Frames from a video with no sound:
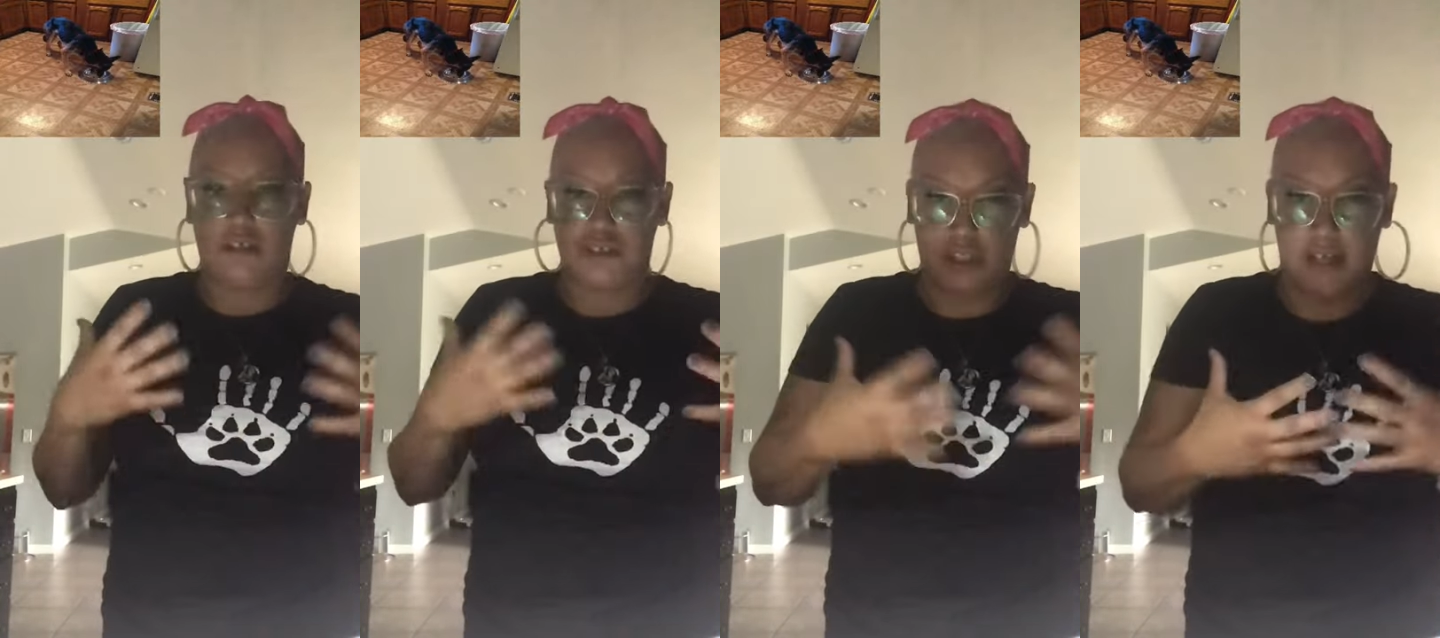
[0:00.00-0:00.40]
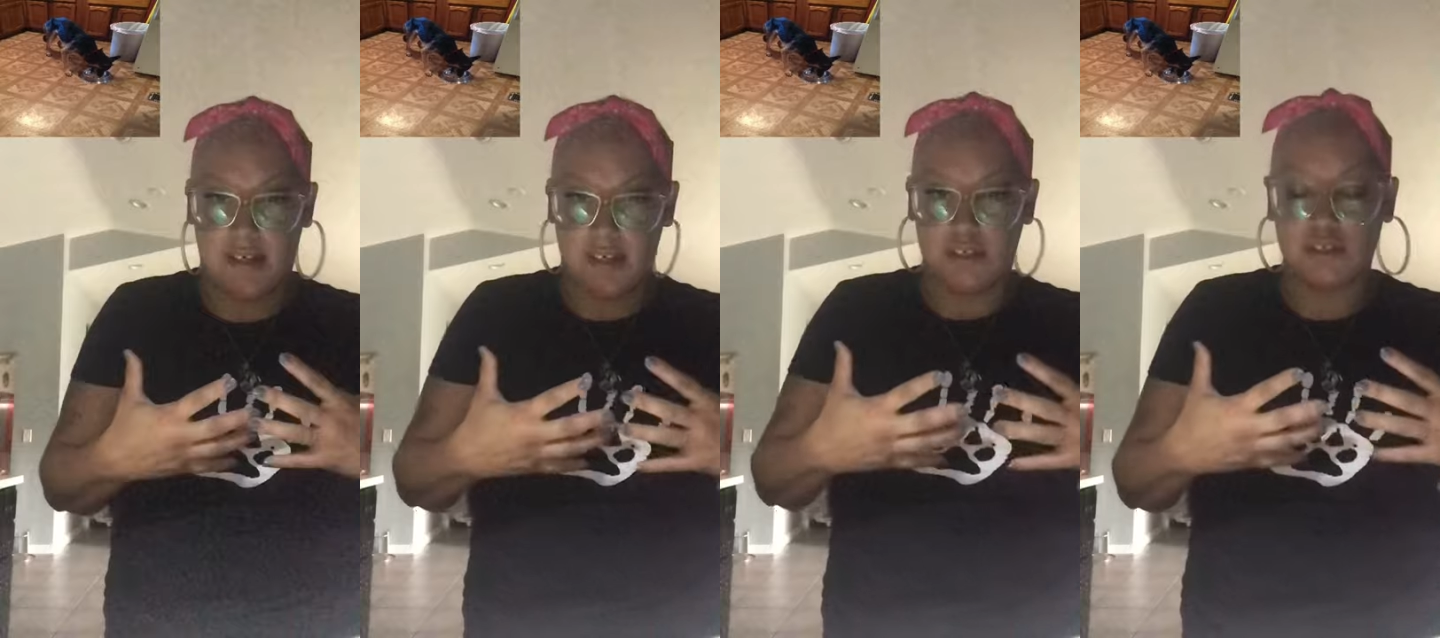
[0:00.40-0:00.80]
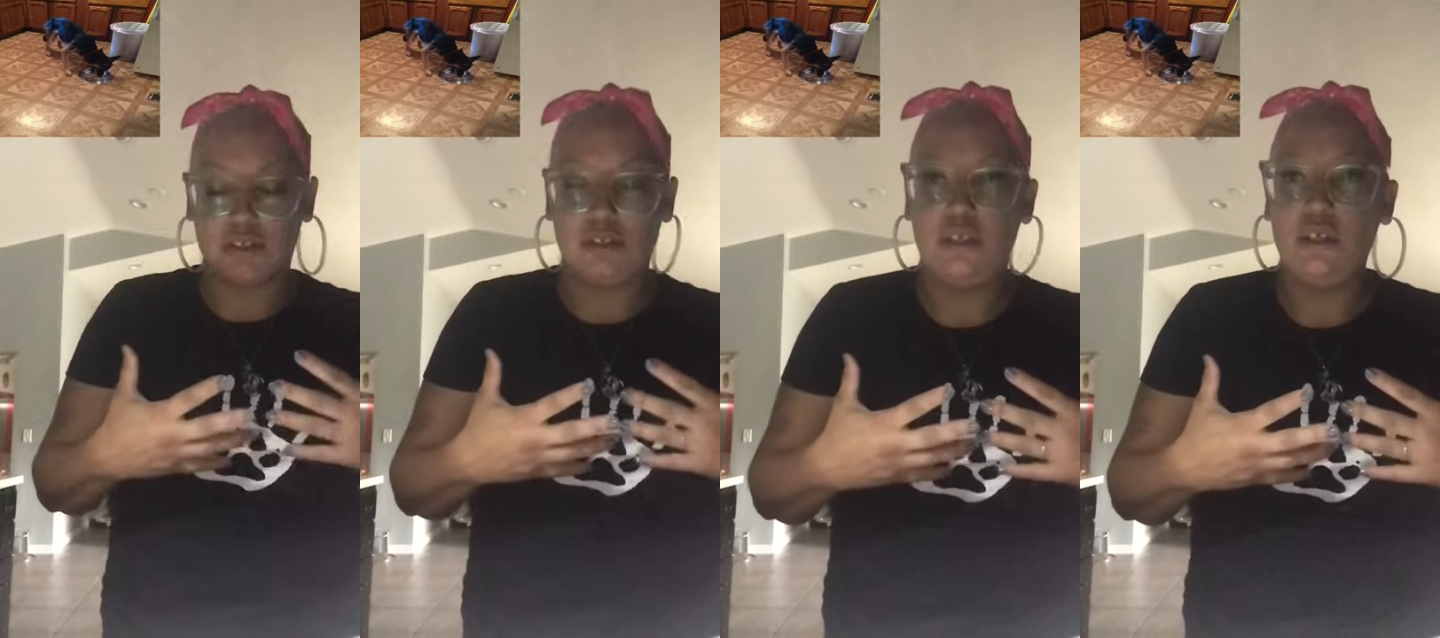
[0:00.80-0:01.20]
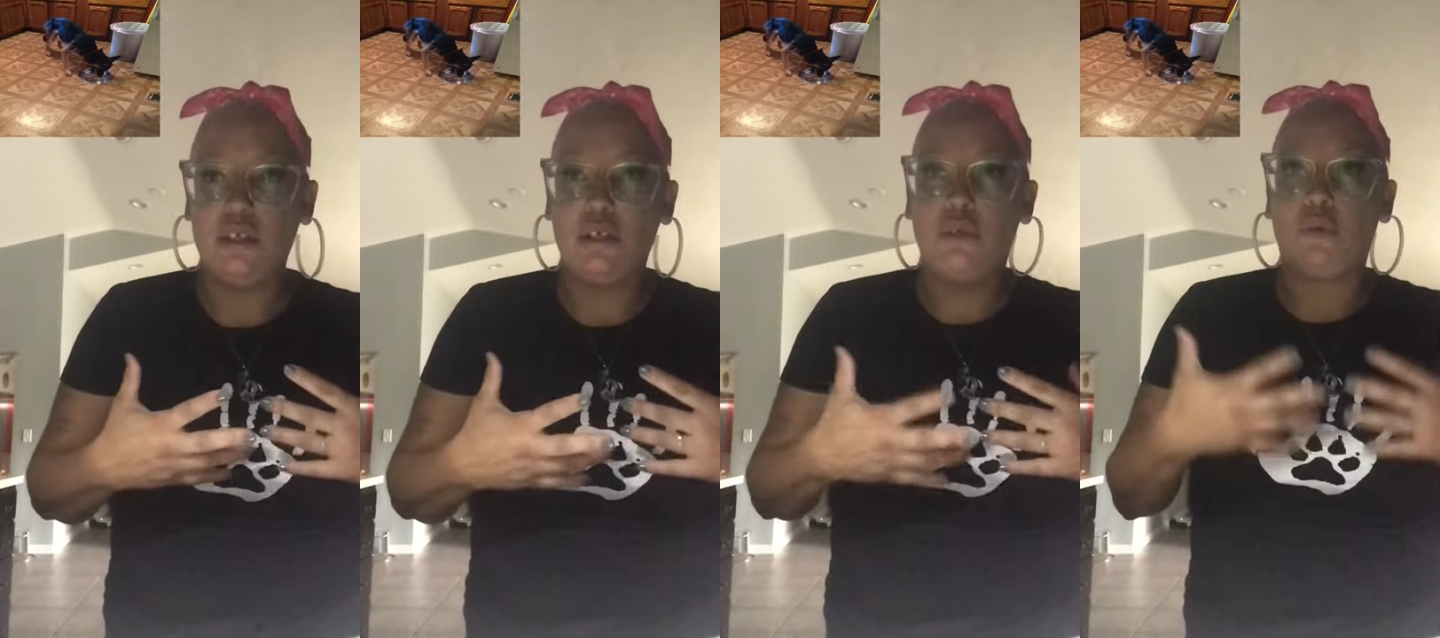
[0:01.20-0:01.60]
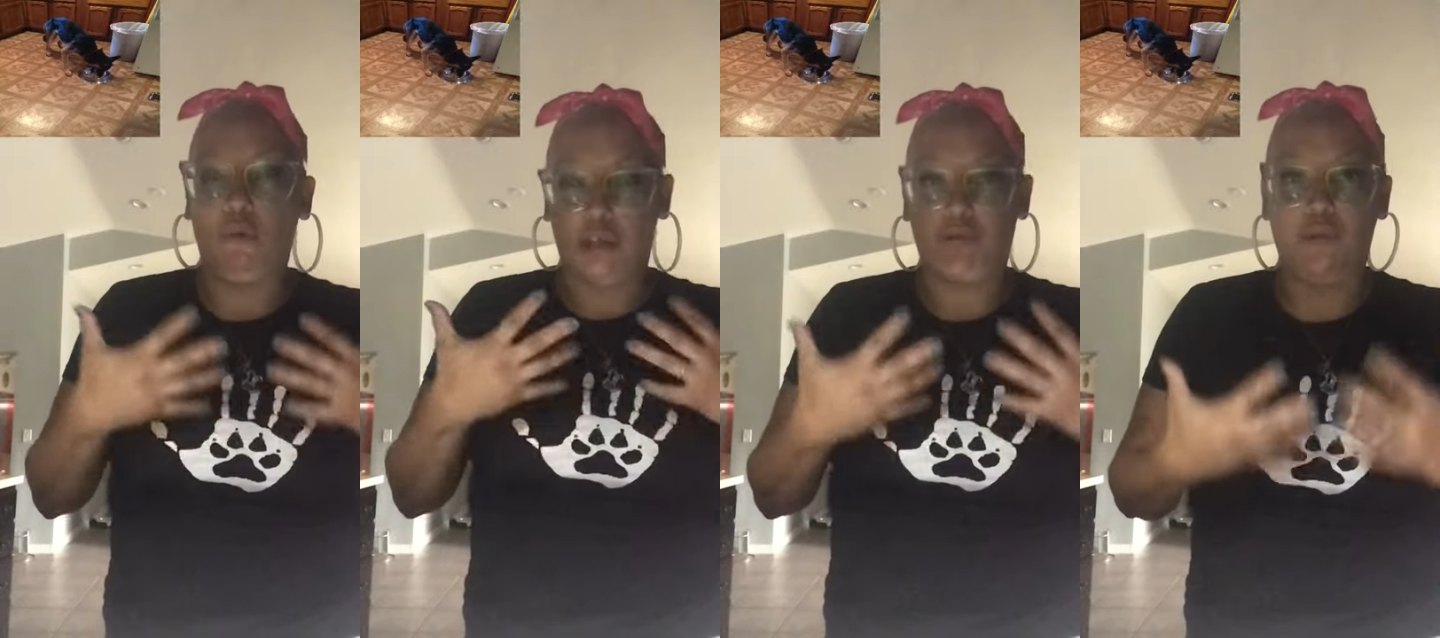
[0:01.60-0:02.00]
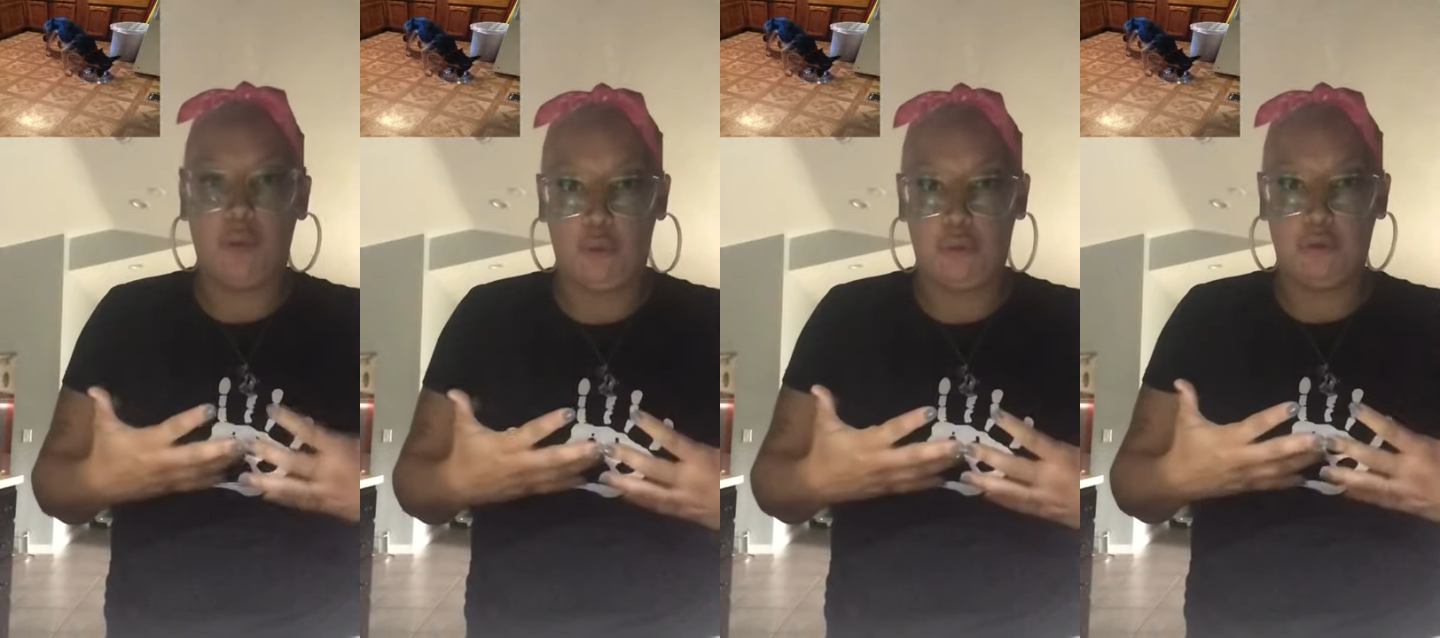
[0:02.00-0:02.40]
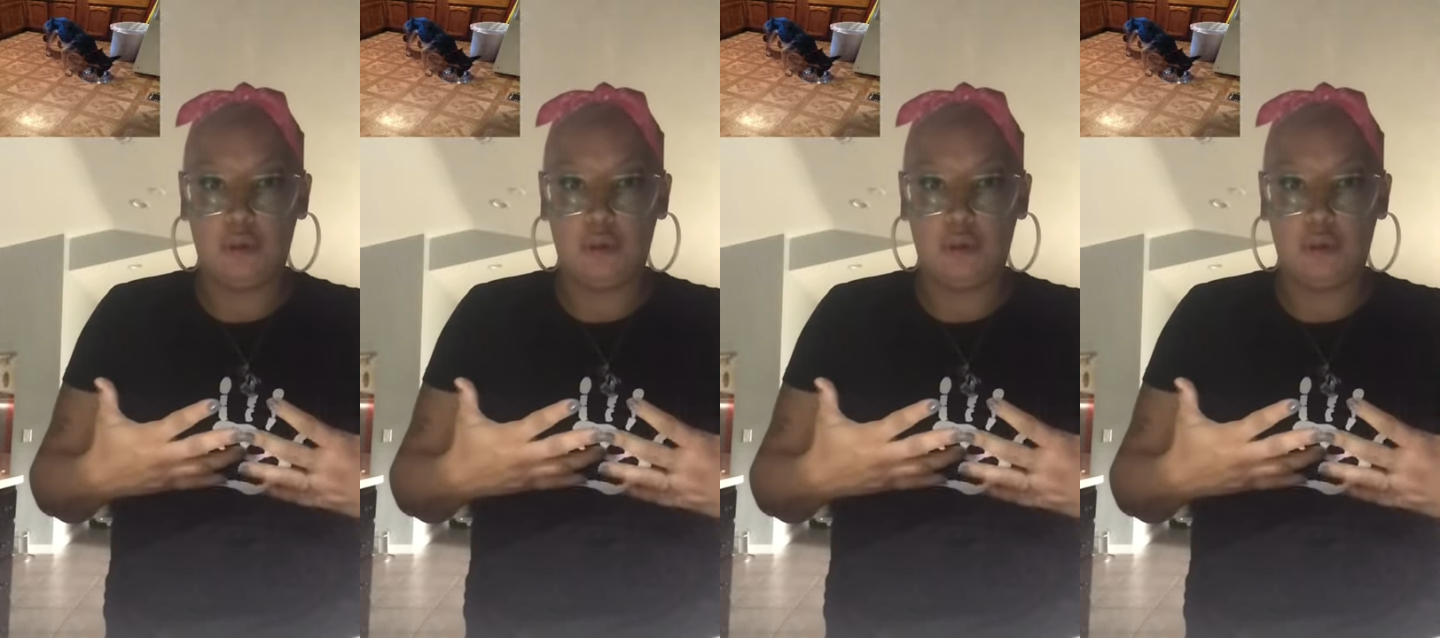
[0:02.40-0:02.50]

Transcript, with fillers: change with food.